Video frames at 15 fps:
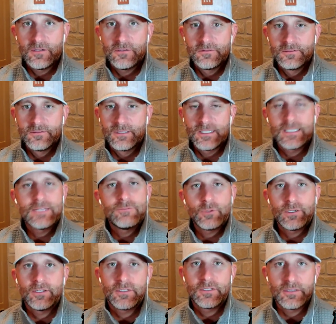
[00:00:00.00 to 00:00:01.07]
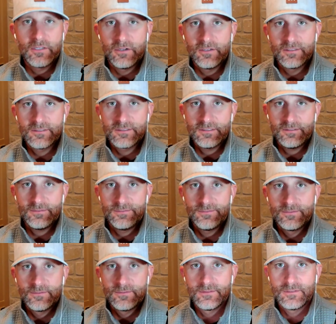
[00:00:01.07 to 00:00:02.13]
Like, even when I look at the haunt stuff,
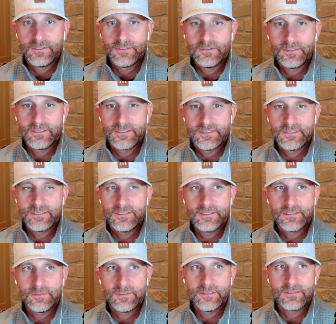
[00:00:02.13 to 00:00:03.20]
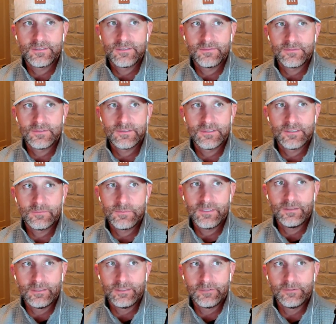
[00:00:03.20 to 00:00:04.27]
I could see some of this stuff just like
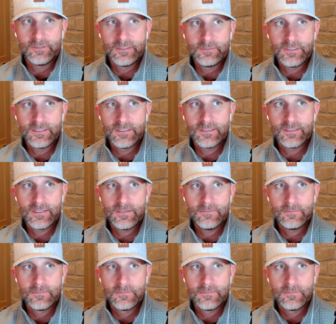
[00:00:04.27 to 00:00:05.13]
literally being in a game.